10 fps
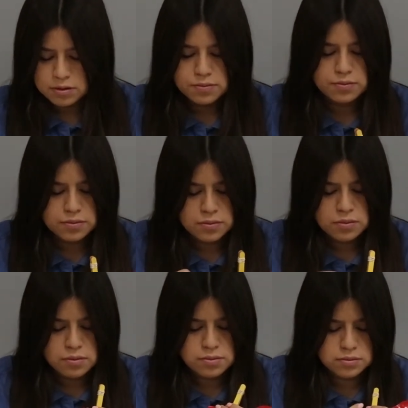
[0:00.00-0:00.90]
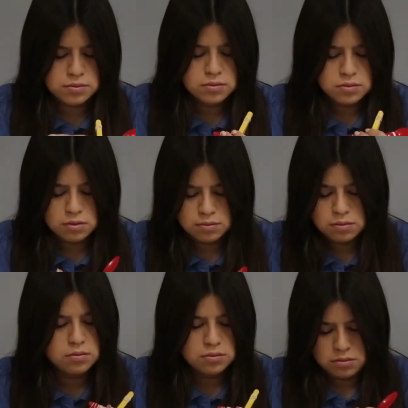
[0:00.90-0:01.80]

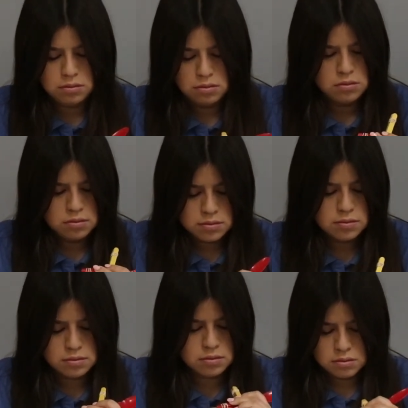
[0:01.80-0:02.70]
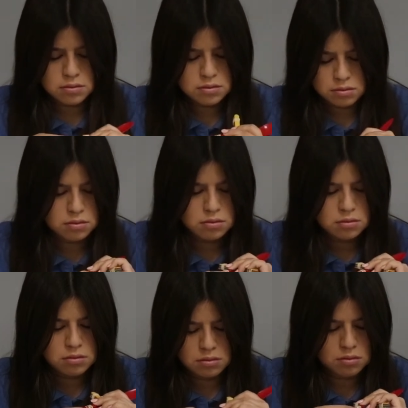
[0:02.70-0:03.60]

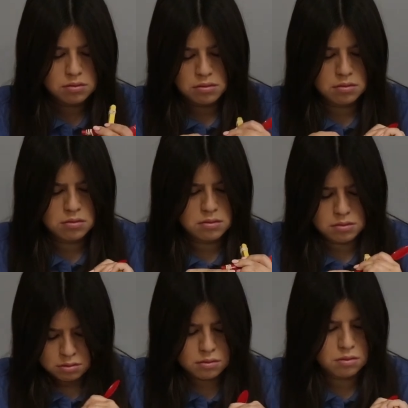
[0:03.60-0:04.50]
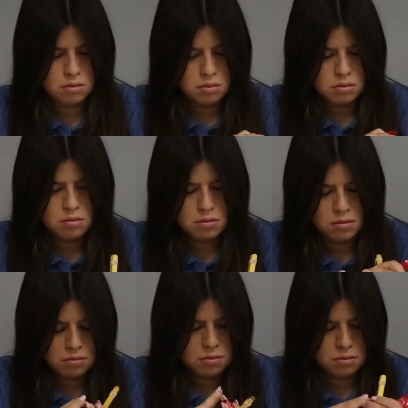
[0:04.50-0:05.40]

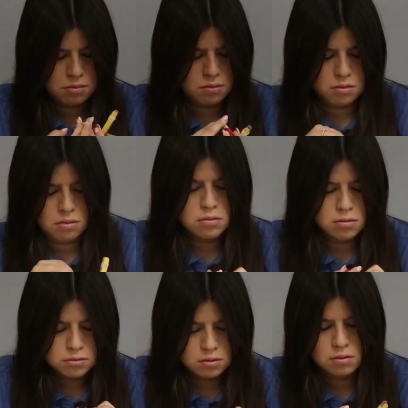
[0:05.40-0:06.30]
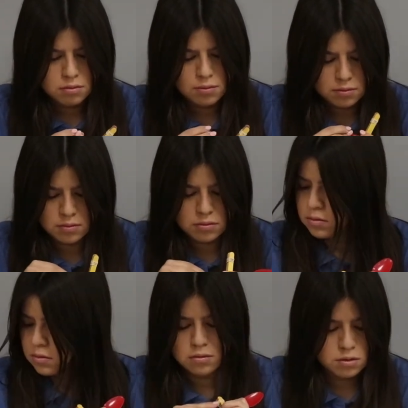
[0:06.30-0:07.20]

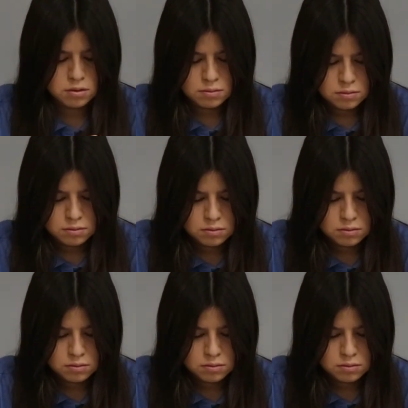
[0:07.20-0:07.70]
(silence)